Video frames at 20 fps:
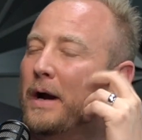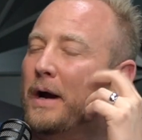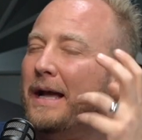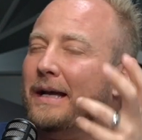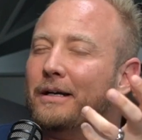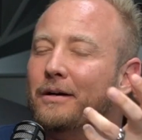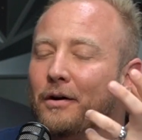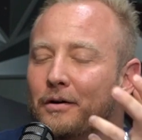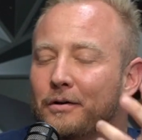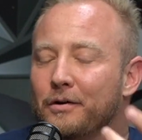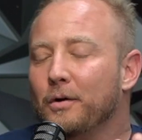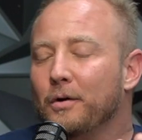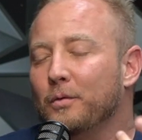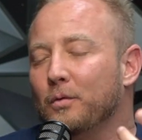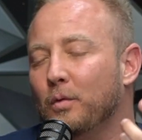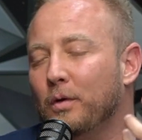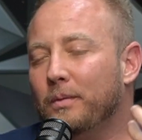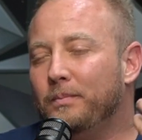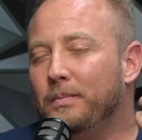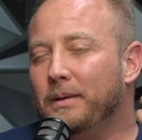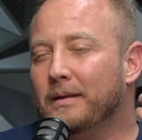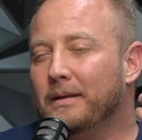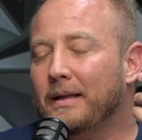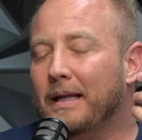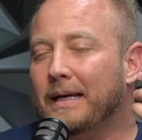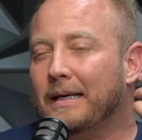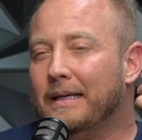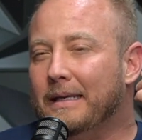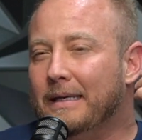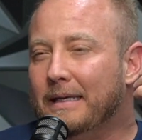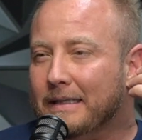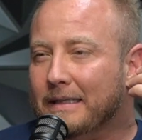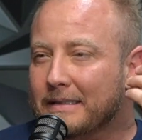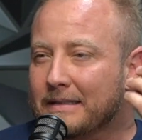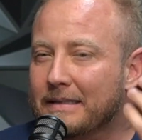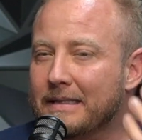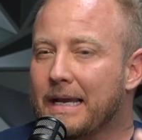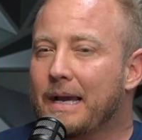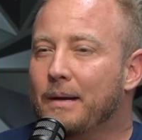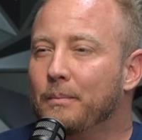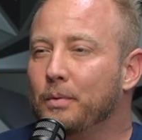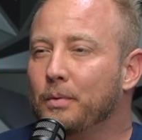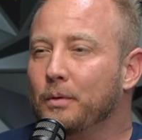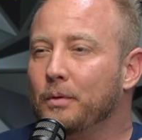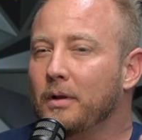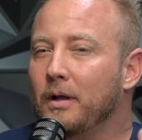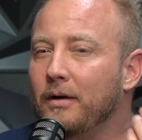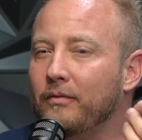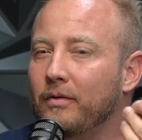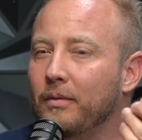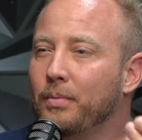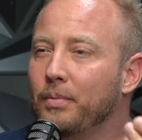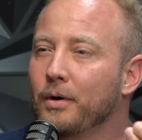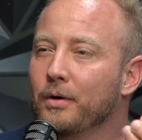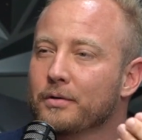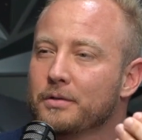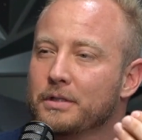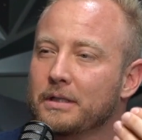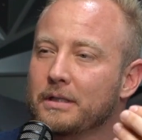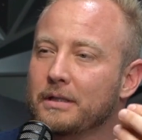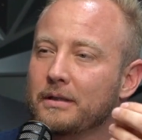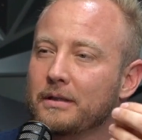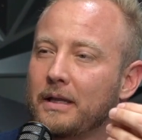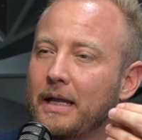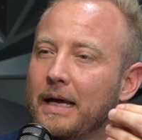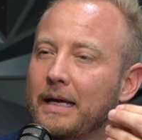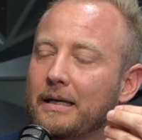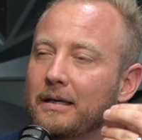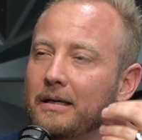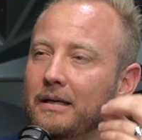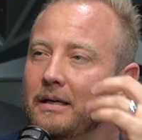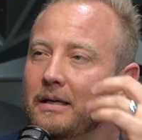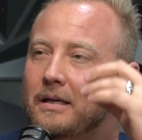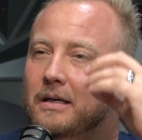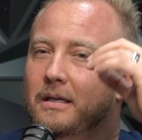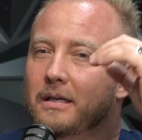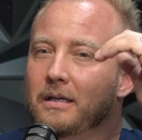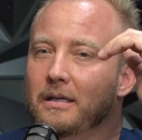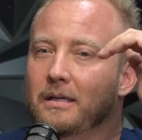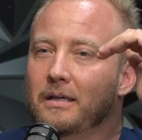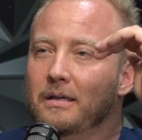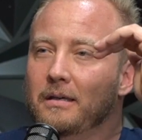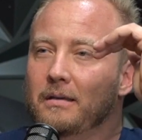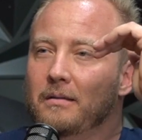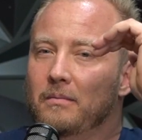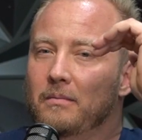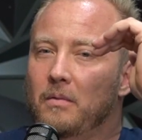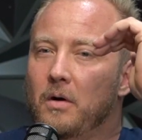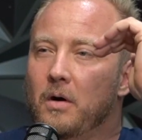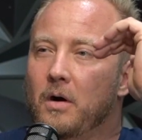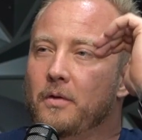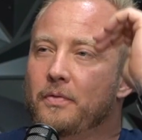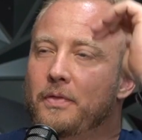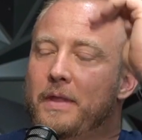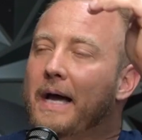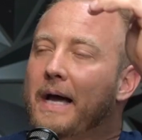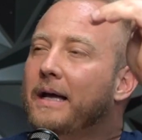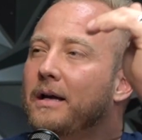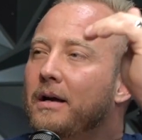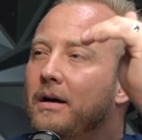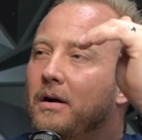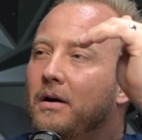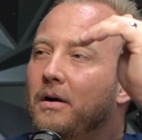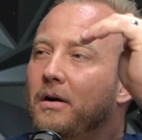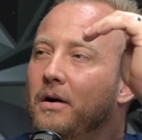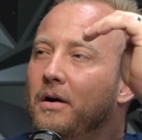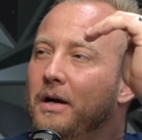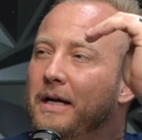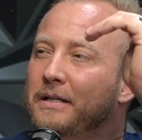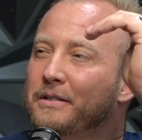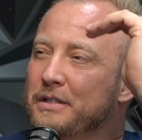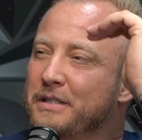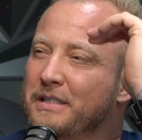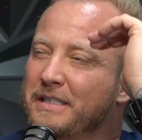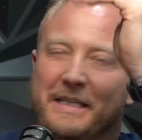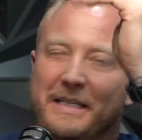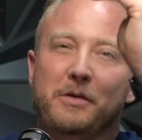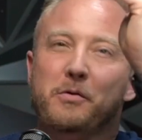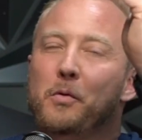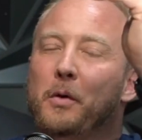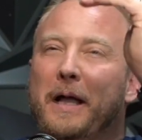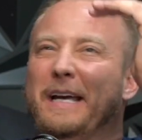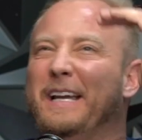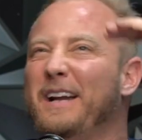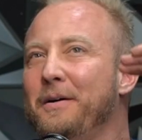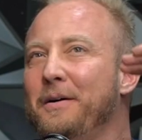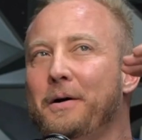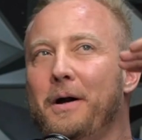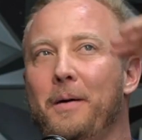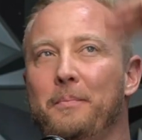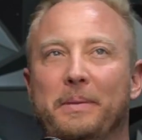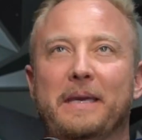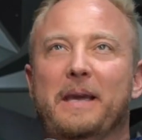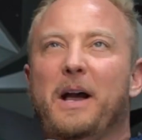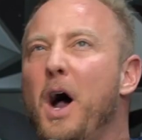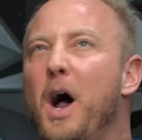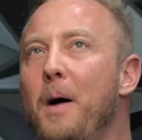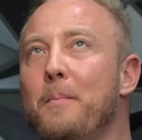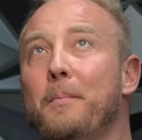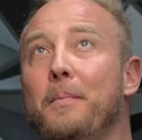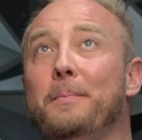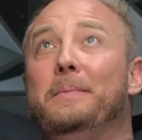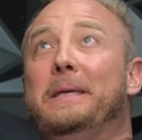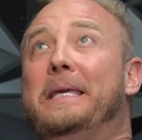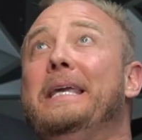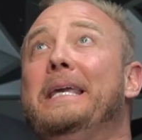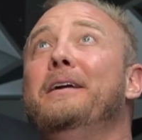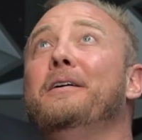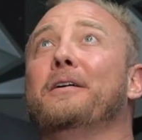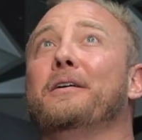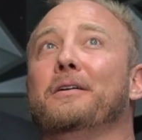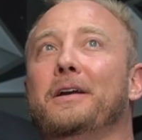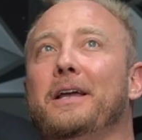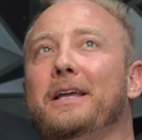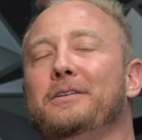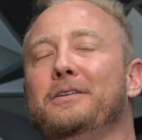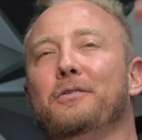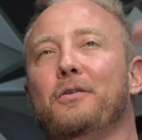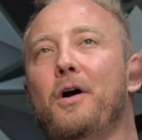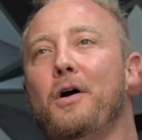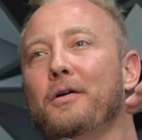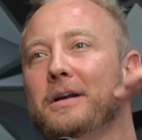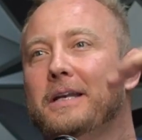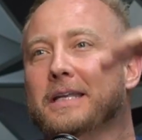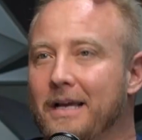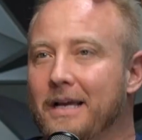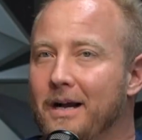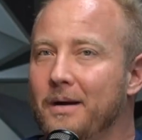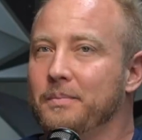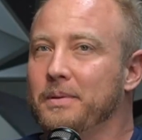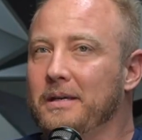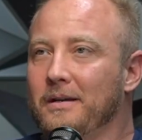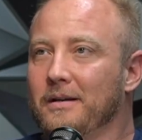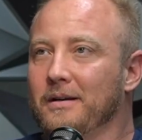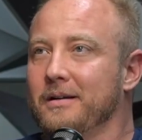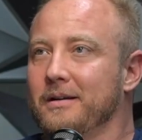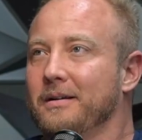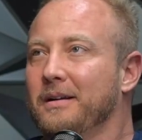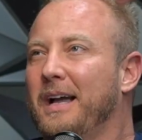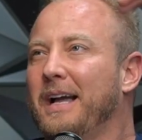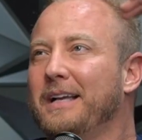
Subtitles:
Cardone would be like an example of a person, like, on that. I just see you, like, up here, and you're already up here. I